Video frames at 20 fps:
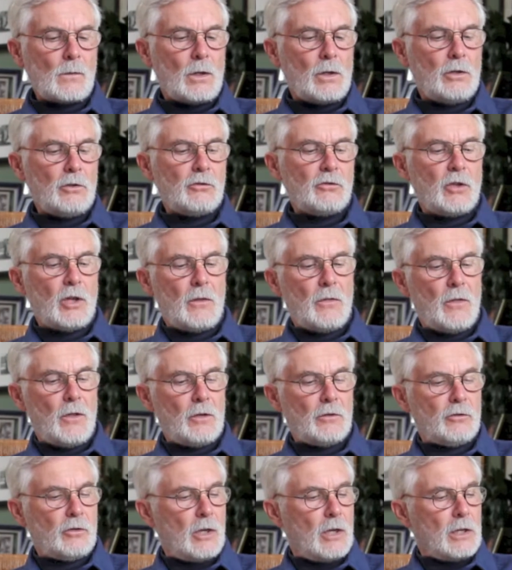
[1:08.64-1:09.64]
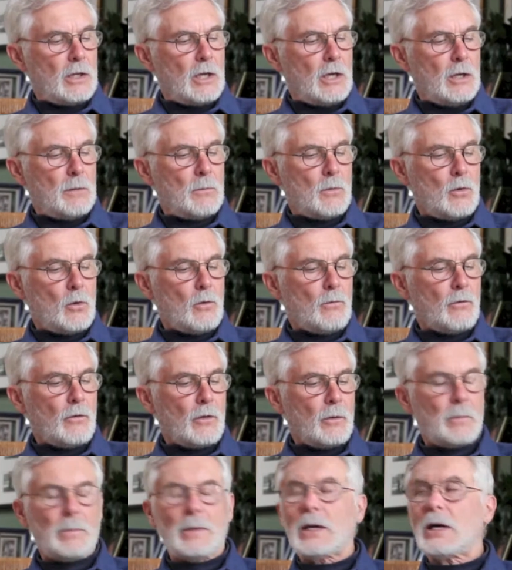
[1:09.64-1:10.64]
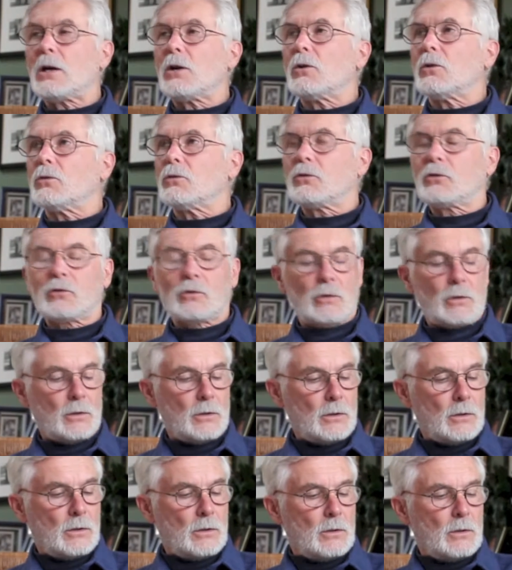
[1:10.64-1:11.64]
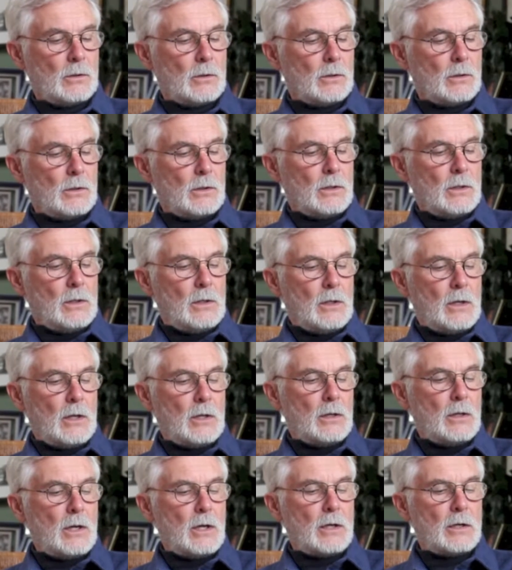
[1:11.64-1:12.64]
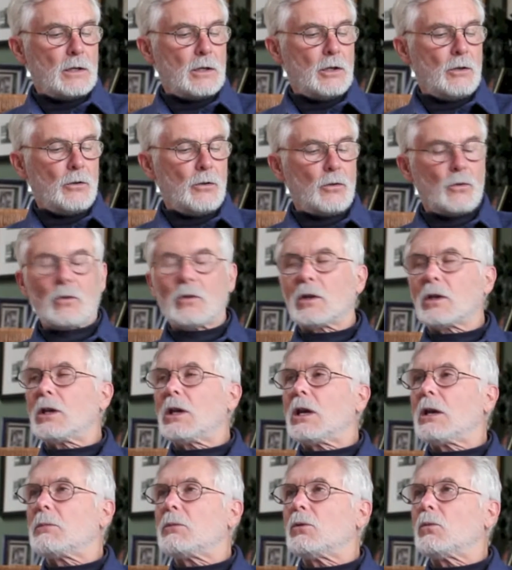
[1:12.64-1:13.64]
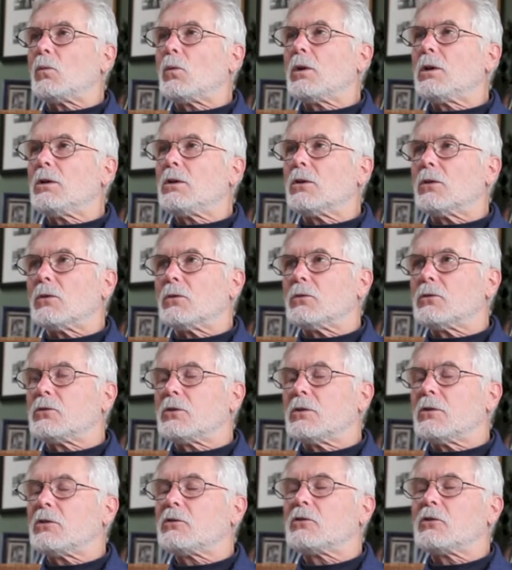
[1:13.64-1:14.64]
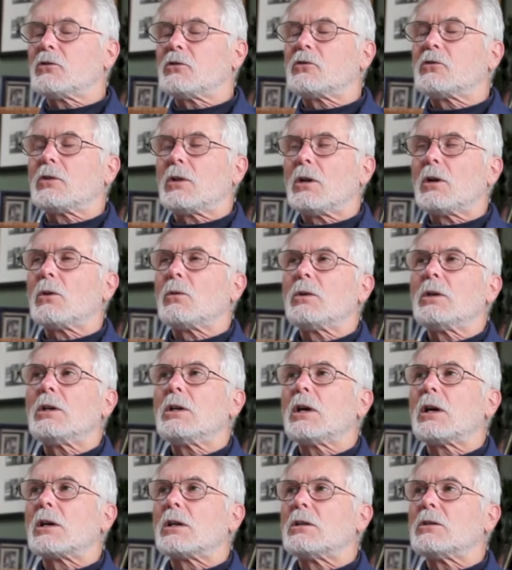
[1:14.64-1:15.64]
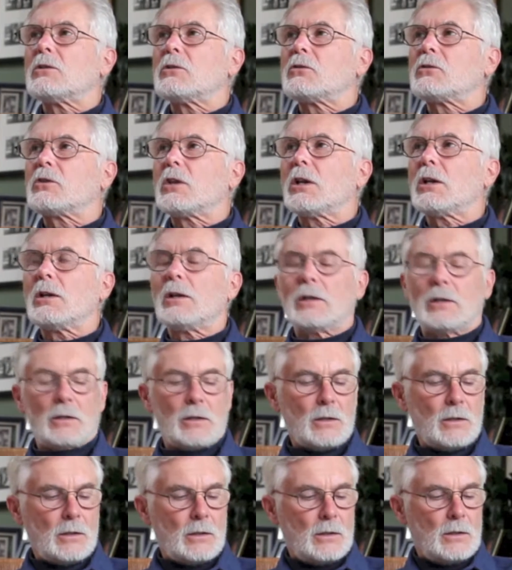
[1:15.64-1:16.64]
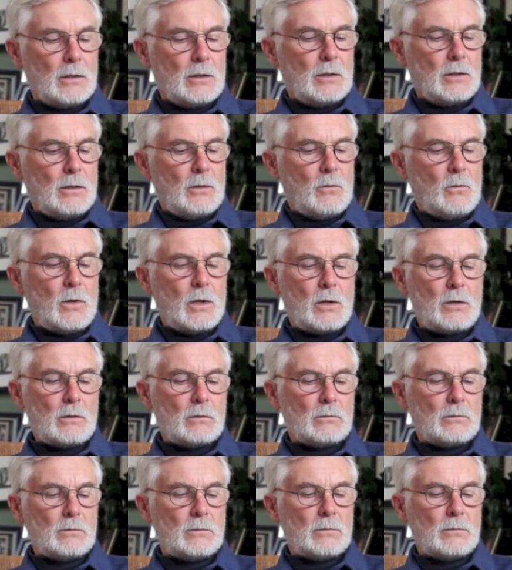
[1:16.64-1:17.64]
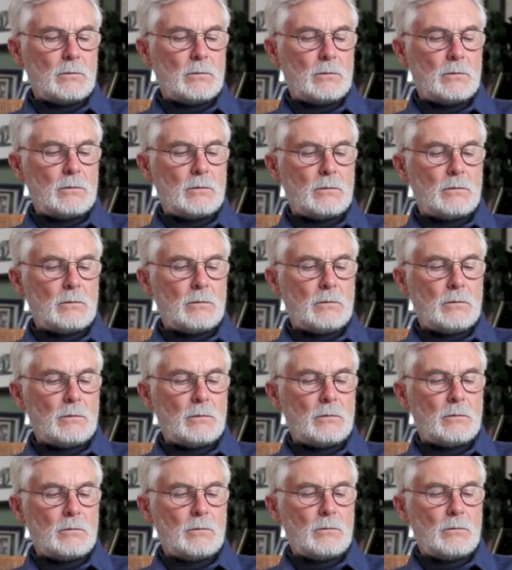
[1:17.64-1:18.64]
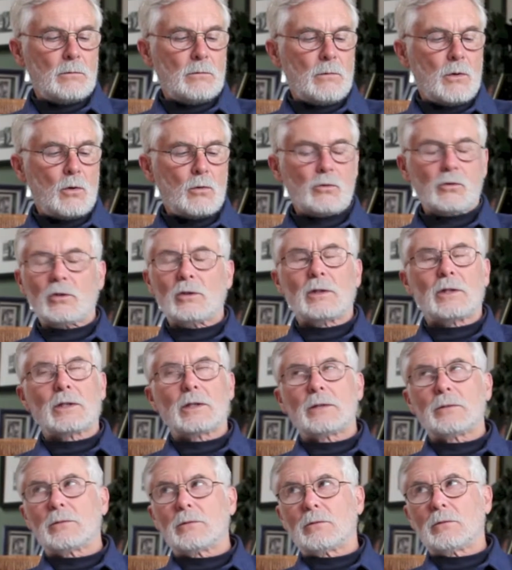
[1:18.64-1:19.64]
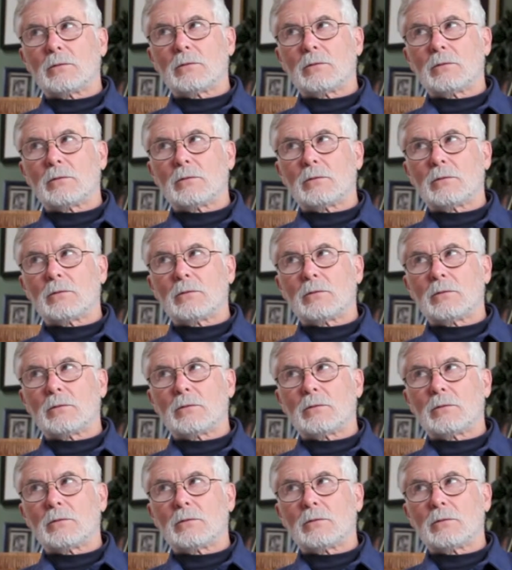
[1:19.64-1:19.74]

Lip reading: he said, "Thus I came over the bows and not in through the cabin windows." And this is how he got into sailing. Well, mostly